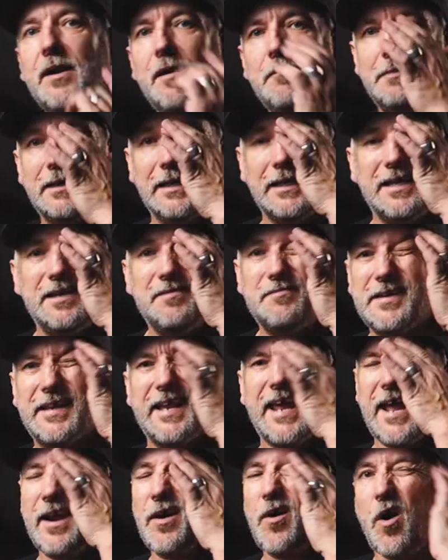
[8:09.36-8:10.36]
I'm leaving
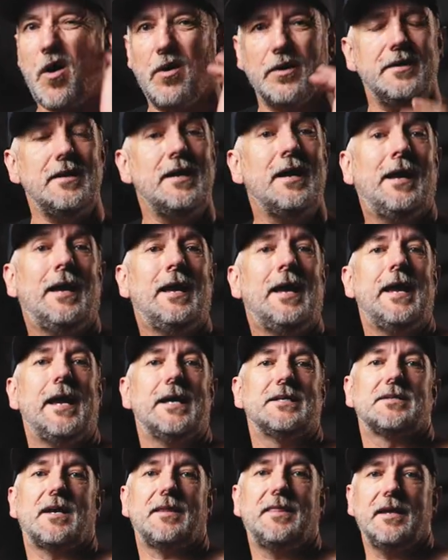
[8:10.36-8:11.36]
that on
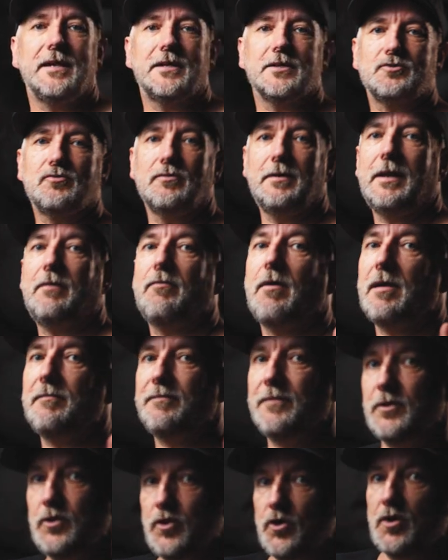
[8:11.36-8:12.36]
is I think it's really great
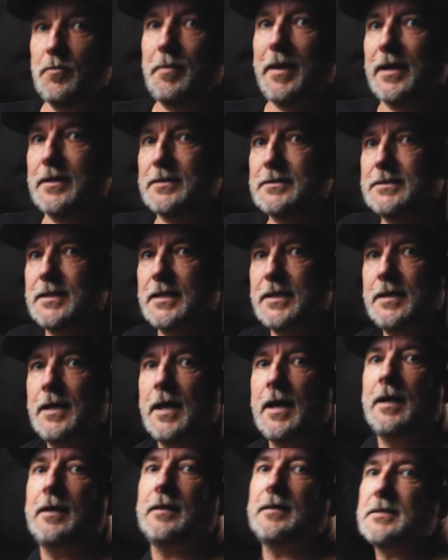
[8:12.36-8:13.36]
for you to be able to see
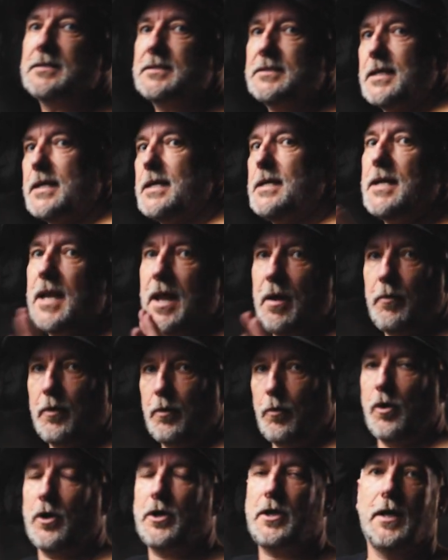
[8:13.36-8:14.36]
the scene that we're
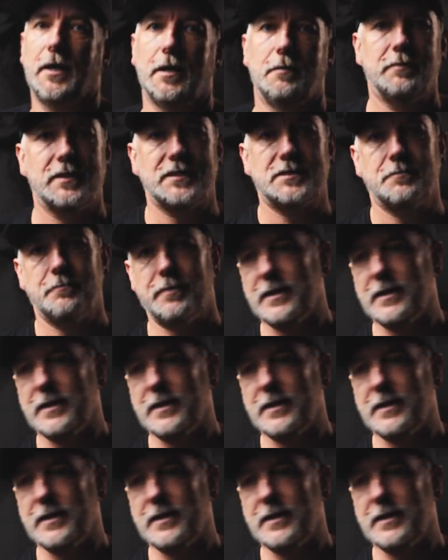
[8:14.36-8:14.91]
working in in bits and